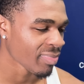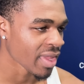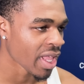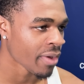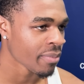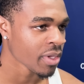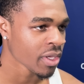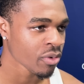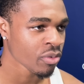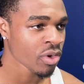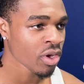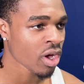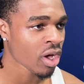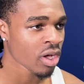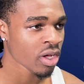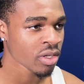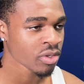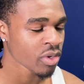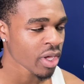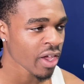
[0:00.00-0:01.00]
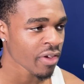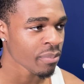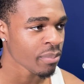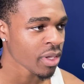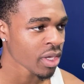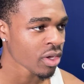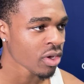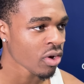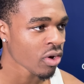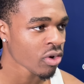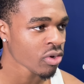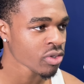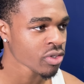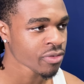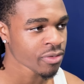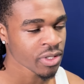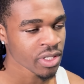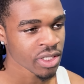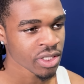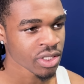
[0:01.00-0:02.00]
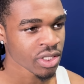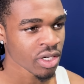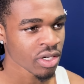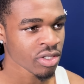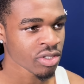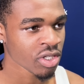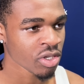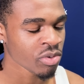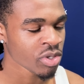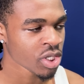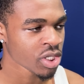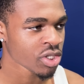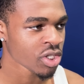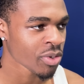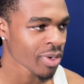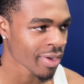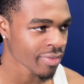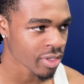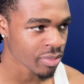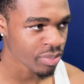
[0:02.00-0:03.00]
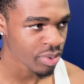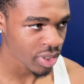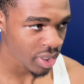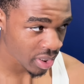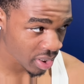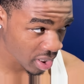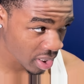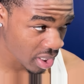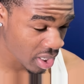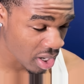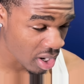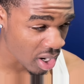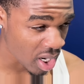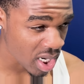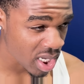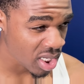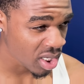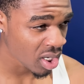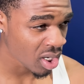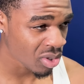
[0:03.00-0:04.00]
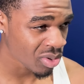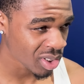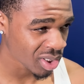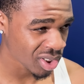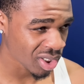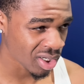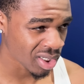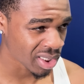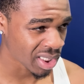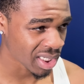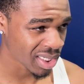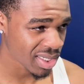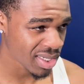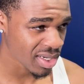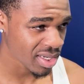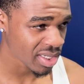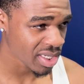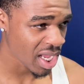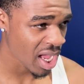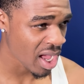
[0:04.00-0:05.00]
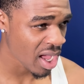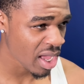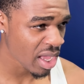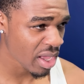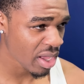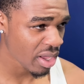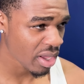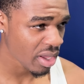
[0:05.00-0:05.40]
I mean, we all have big goals for this year, so we just know we have to put our ego and certain things to the side.